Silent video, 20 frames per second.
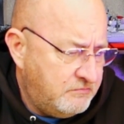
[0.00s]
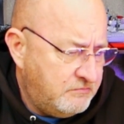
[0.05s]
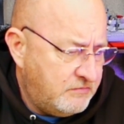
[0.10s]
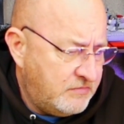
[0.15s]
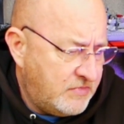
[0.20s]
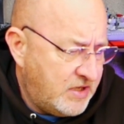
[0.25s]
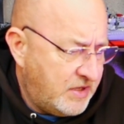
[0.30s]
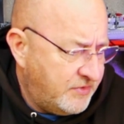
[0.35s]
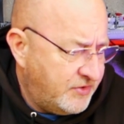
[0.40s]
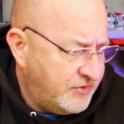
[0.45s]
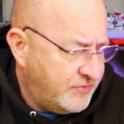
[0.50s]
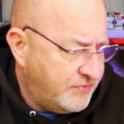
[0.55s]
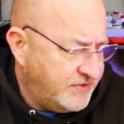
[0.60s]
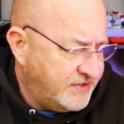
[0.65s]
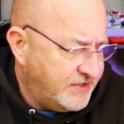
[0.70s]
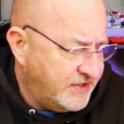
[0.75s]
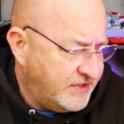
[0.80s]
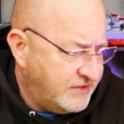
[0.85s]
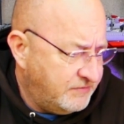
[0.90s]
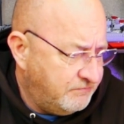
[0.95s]
how much was
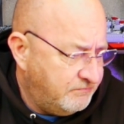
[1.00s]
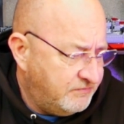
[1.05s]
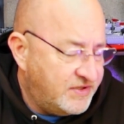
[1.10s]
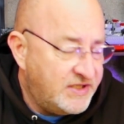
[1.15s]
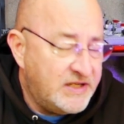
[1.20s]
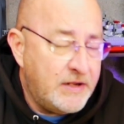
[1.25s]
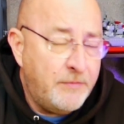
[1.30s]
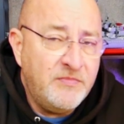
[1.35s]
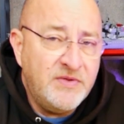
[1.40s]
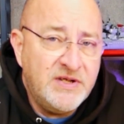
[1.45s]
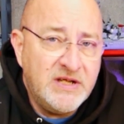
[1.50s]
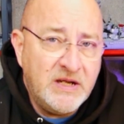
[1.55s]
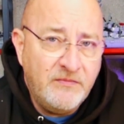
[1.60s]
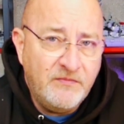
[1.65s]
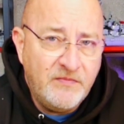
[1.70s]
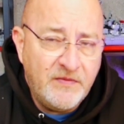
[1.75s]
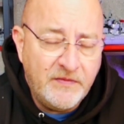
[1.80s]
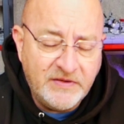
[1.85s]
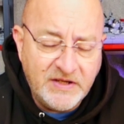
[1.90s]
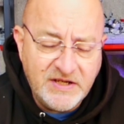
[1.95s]
this?
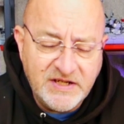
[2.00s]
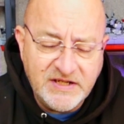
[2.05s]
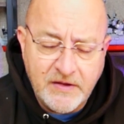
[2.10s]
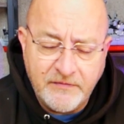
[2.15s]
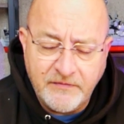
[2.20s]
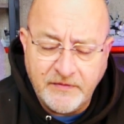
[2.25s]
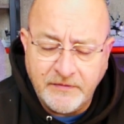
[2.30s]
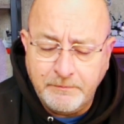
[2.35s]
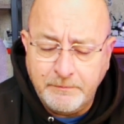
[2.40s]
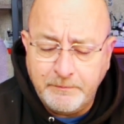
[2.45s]
1757,